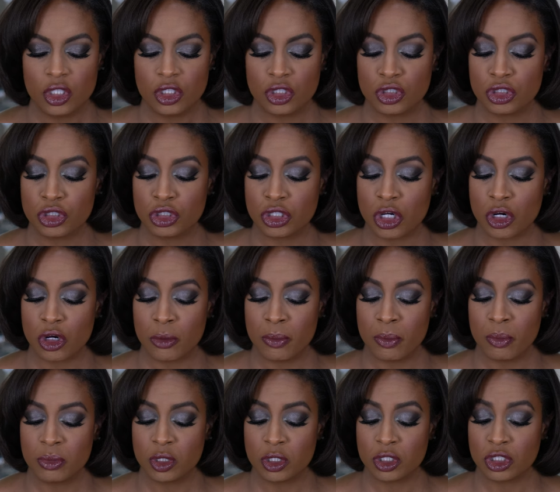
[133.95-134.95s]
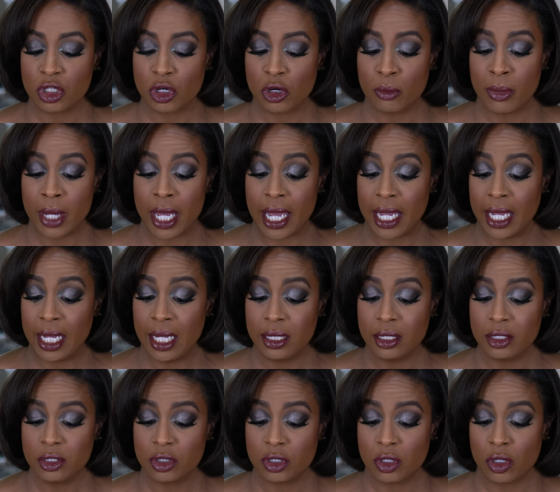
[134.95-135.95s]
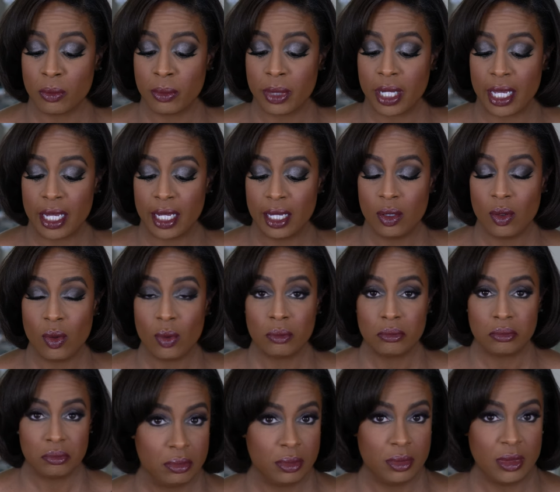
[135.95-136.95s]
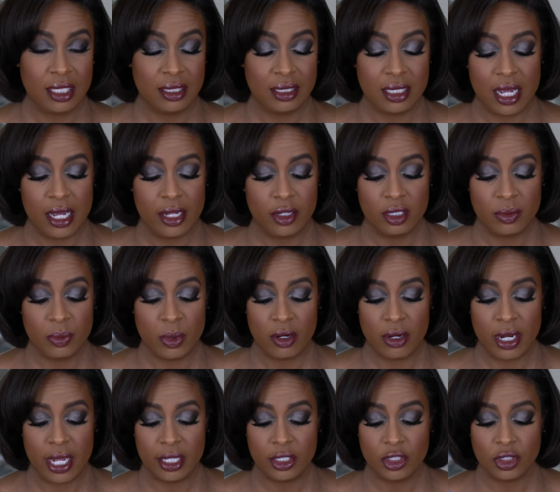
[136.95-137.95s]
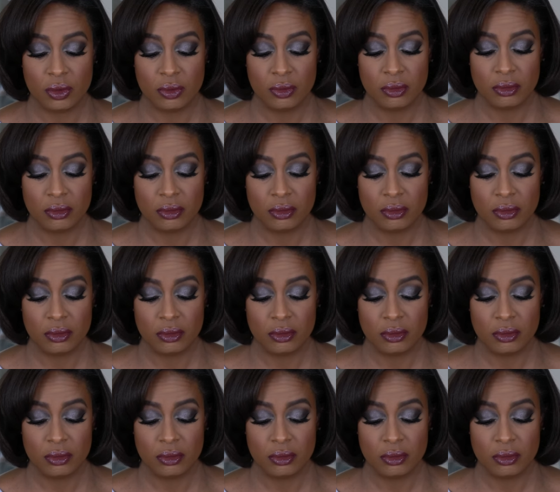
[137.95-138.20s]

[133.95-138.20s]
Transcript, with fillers: sher sherbet sherbet that's not how you spell that